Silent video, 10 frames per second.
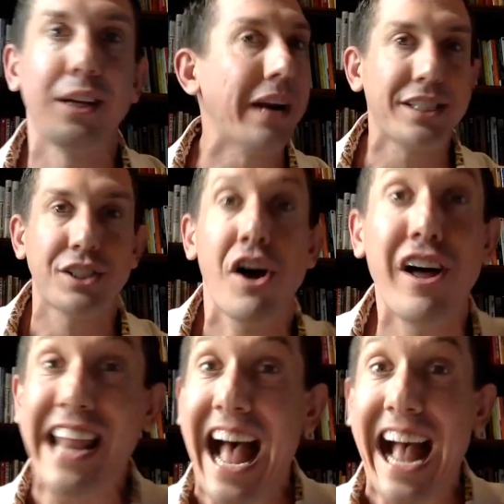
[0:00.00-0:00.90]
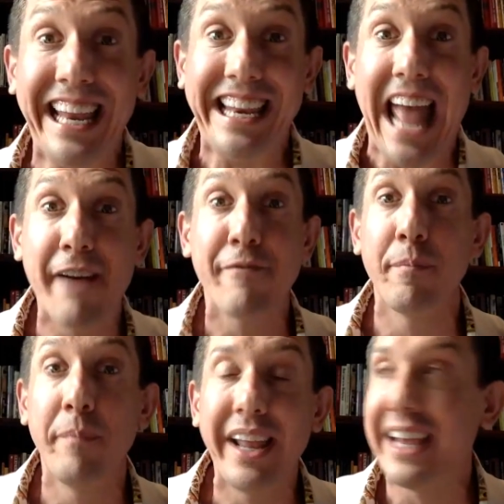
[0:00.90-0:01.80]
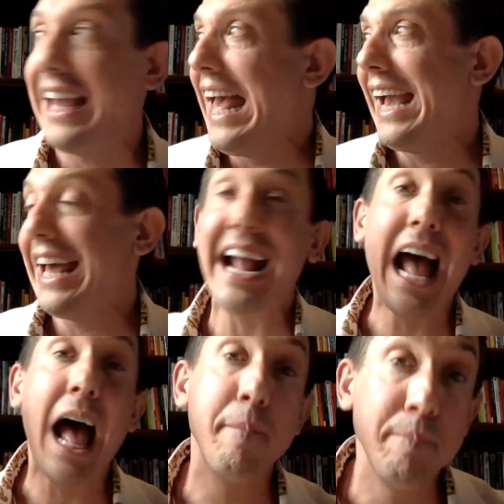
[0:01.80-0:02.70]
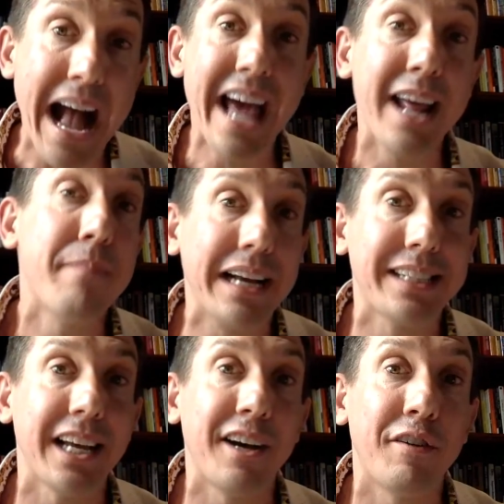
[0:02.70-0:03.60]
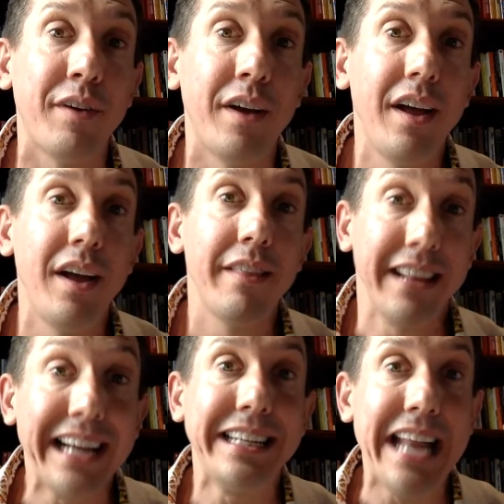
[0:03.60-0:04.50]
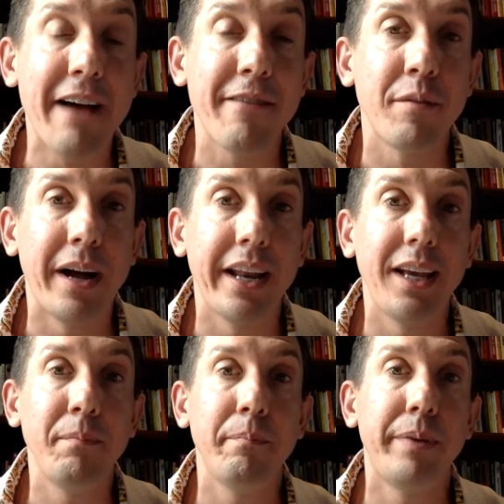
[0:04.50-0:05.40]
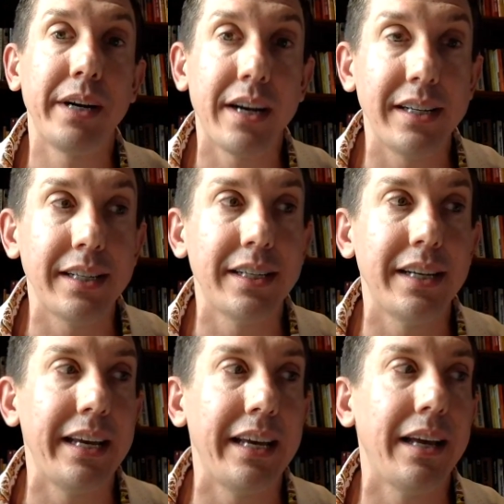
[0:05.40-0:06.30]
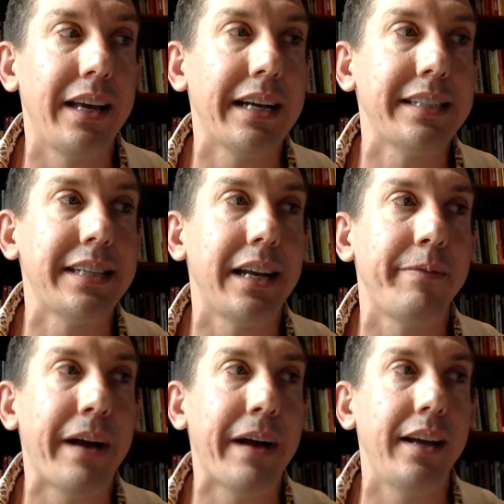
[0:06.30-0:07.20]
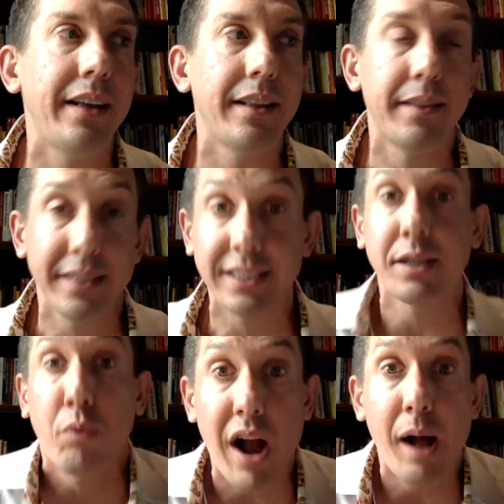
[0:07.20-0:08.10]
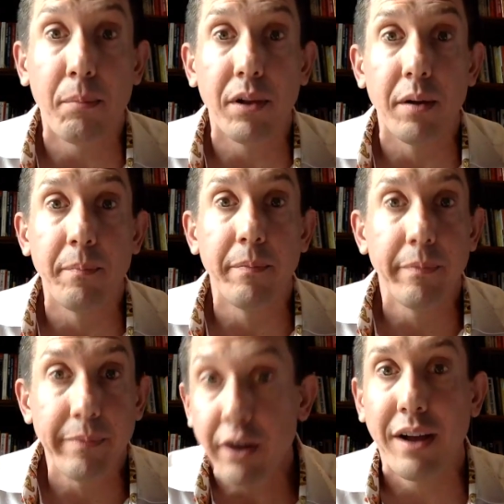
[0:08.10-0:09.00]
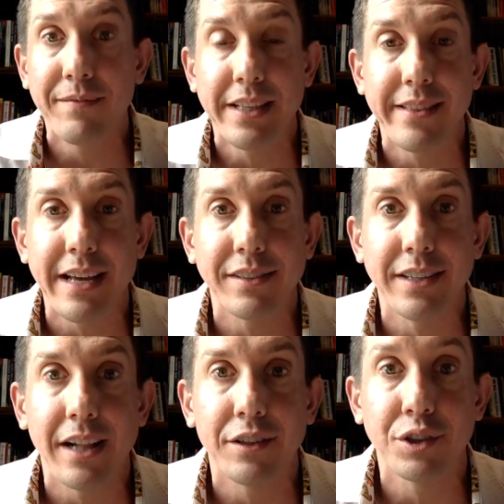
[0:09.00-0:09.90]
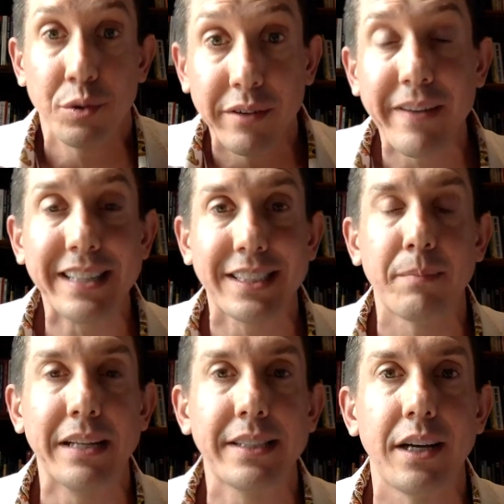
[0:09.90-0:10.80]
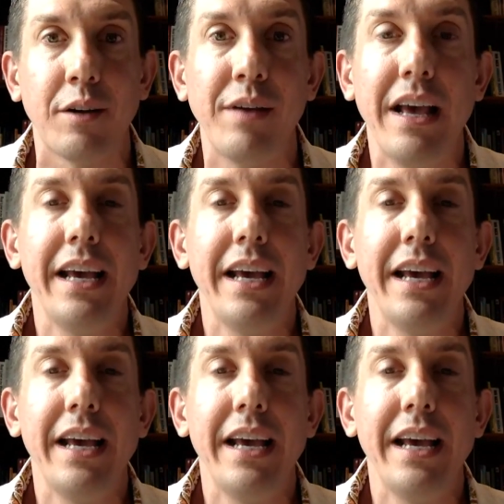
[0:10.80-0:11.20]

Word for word: And when I saw it, I didn't have the money. And I got mad at myself that I didn't have the money because, it, and I said, if I, this is a problem that I don't have $10,000 to invest in myself.